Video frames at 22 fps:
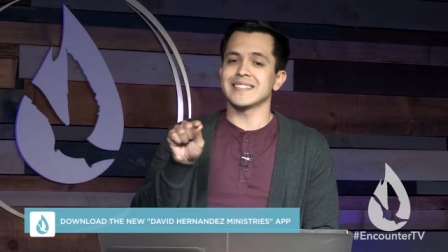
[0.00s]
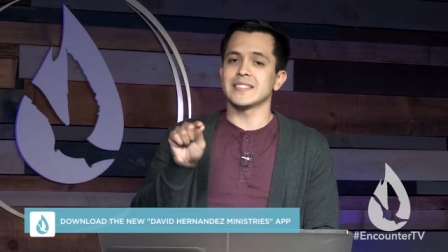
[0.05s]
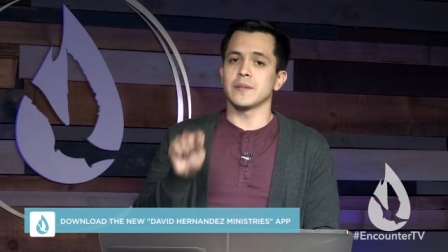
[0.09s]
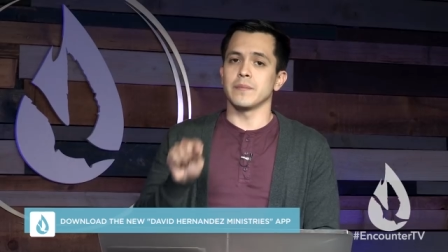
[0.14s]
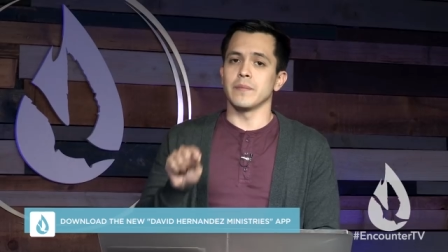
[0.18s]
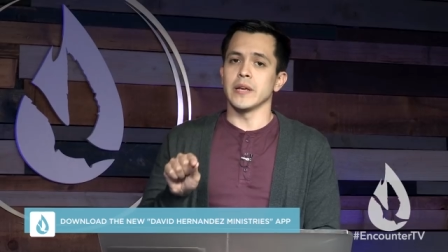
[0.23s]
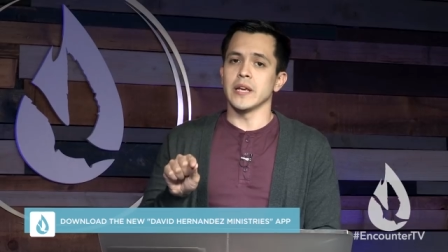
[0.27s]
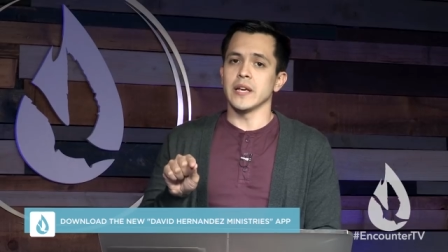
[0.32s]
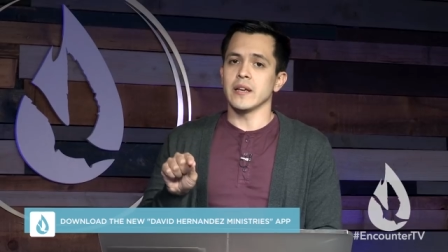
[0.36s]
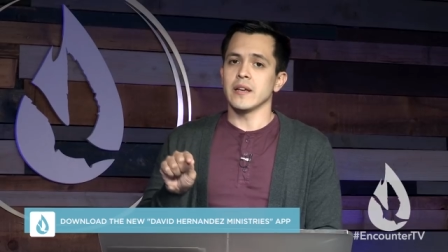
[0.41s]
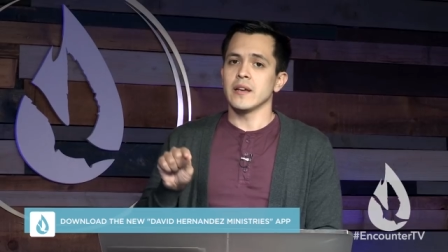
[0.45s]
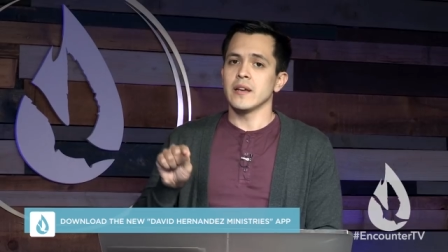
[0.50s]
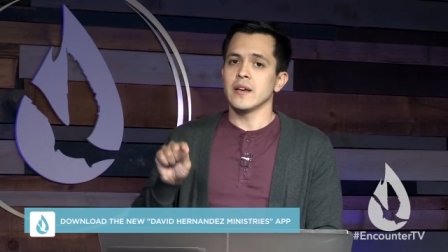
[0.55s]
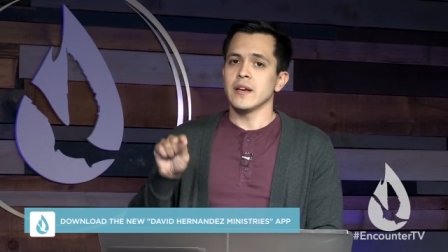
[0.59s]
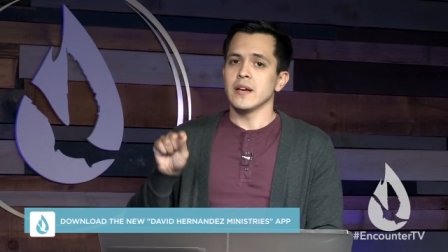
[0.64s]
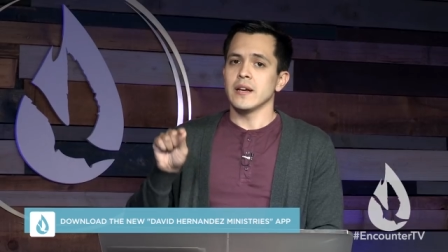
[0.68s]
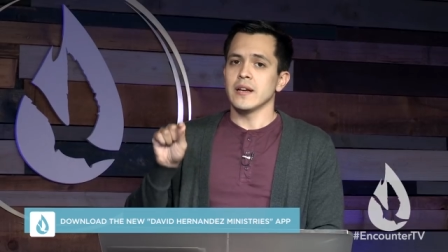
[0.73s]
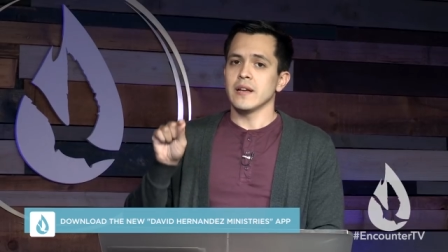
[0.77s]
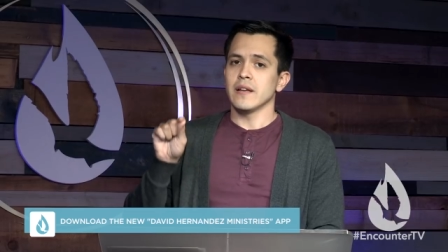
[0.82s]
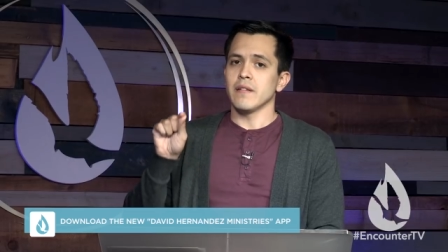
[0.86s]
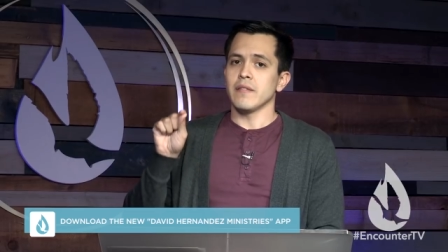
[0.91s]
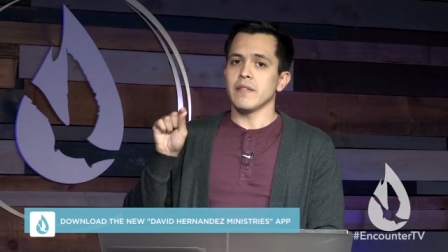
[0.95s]
to me
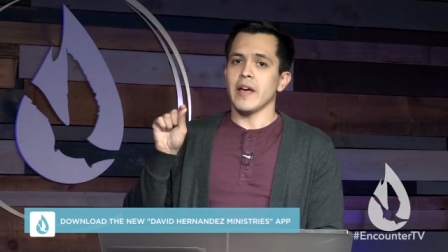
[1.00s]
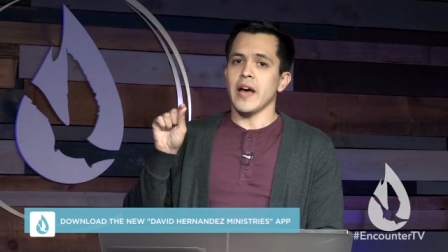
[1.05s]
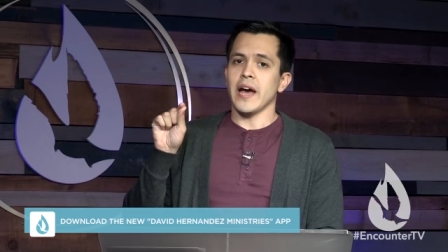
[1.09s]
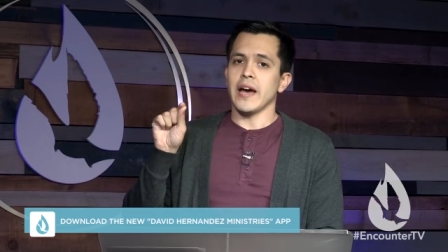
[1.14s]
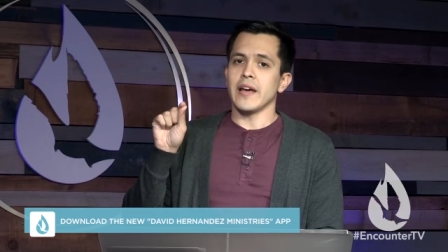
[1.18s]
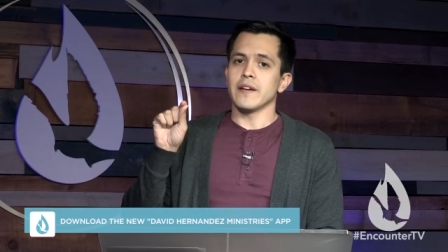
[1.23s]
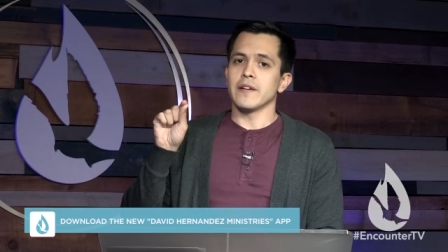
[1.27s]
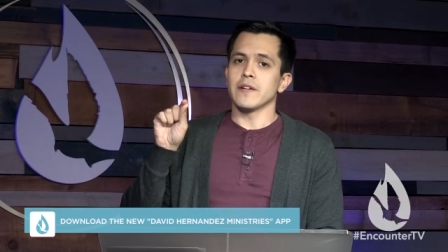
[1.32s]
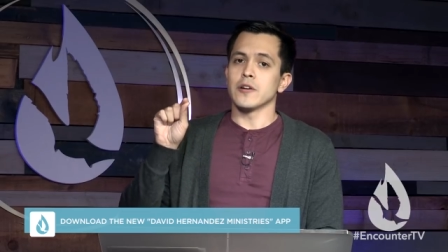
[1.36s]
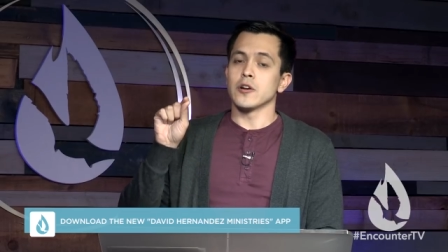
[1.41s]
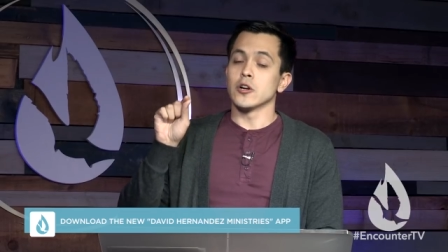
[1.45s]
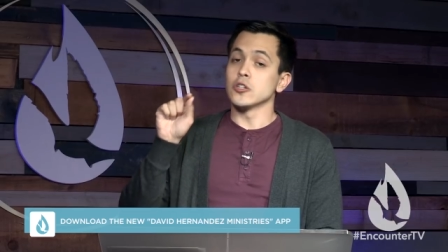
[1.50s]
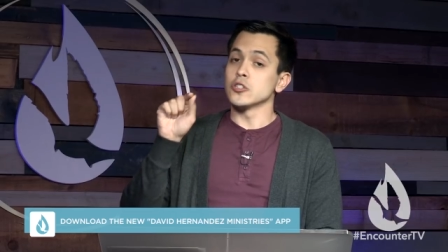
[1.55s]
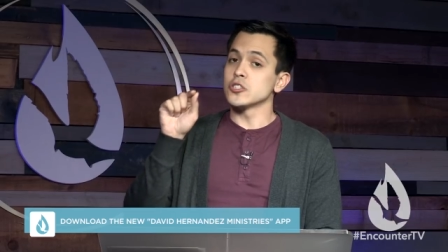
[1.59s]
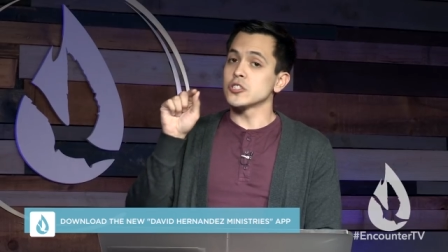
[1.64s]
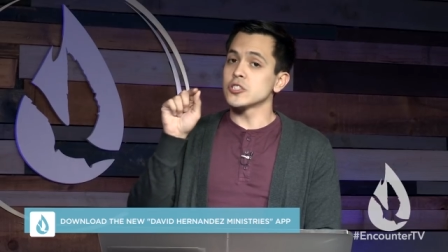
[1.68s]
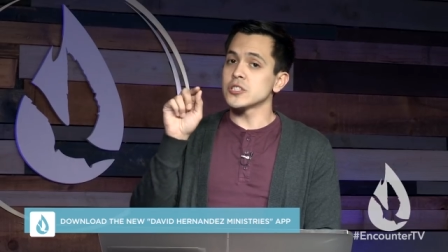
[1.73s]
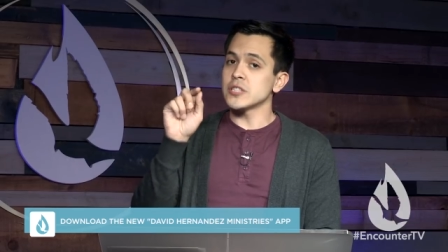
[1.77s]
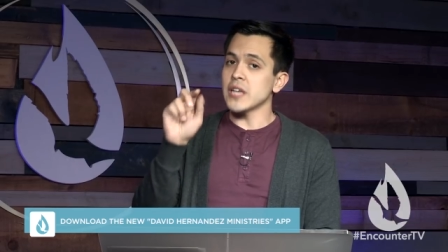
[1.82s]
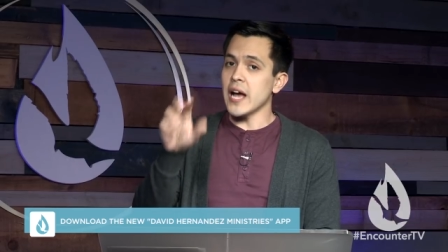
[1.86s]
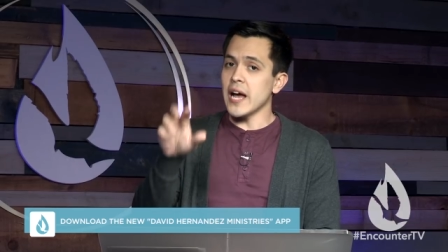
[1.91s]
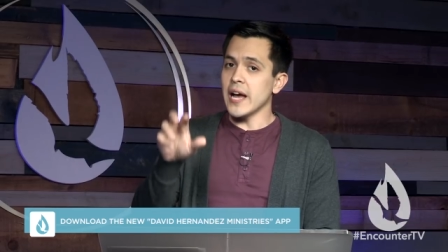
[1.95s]
that her
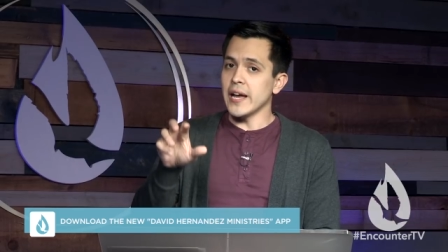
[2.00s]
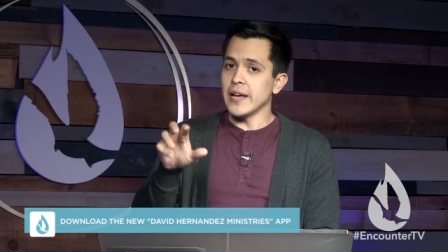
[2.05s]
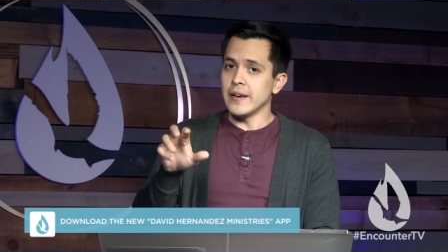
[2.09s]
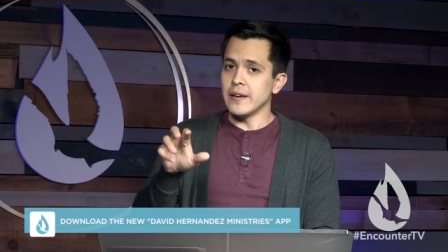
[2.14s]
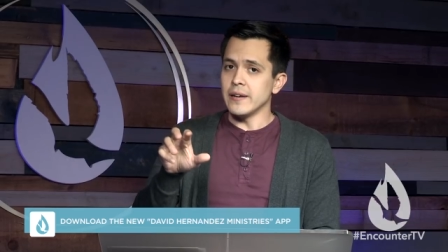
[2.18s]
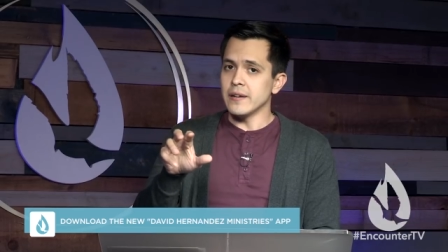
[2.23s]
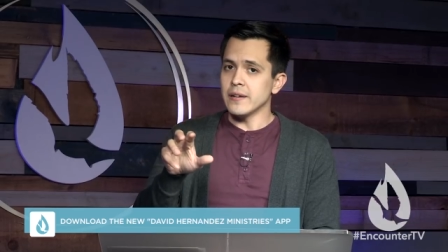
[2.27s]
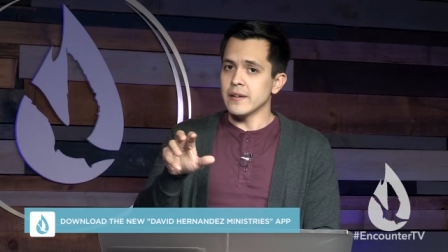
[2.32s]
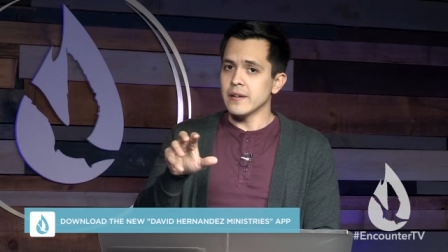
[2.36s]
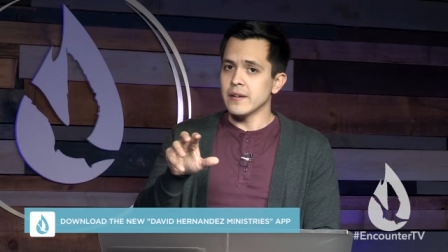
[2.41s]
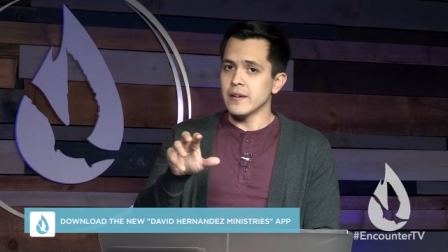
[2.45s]
son,